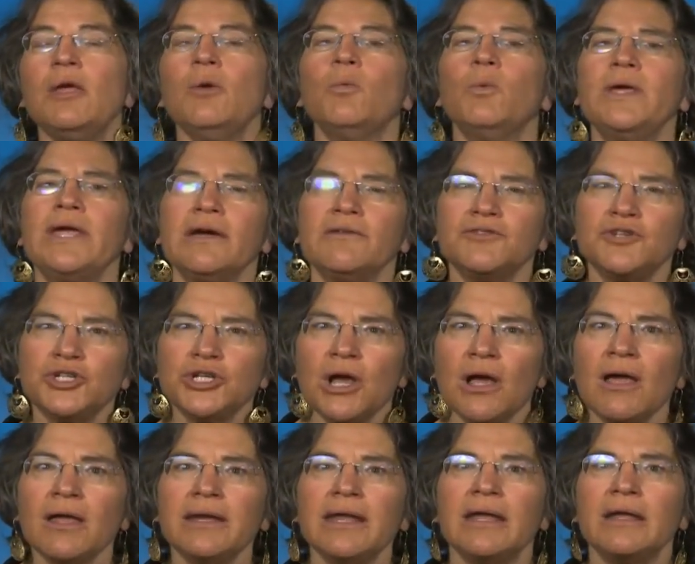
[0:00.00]
"We have
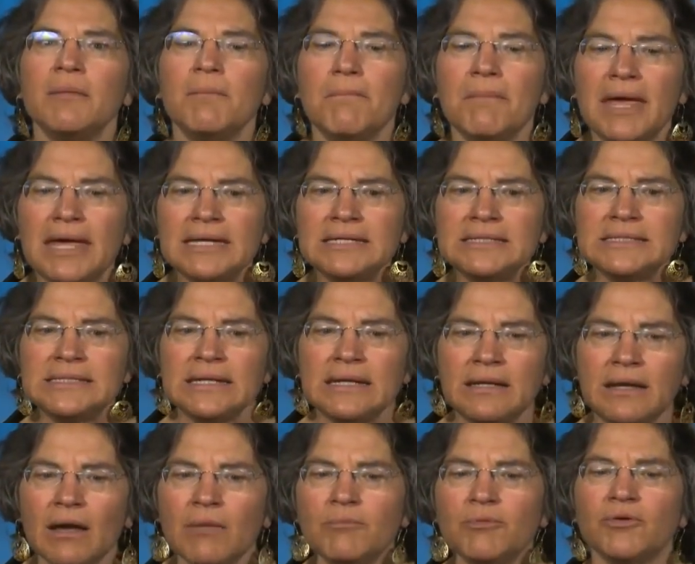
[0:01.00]
shot an
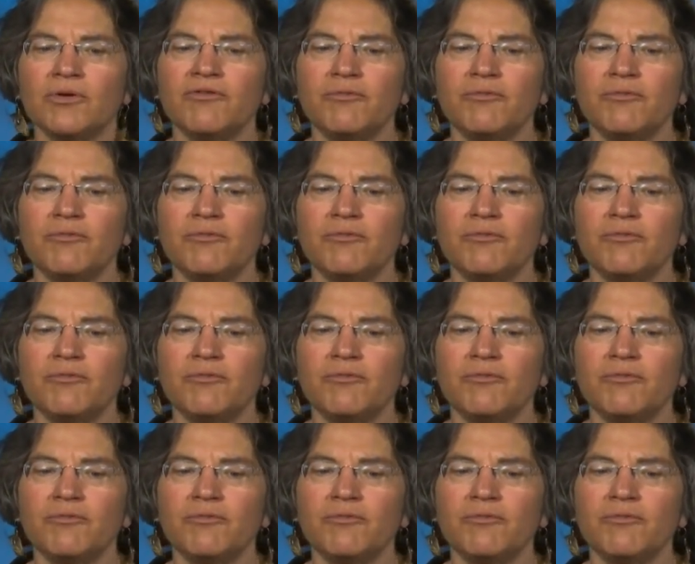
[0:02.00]
amazing number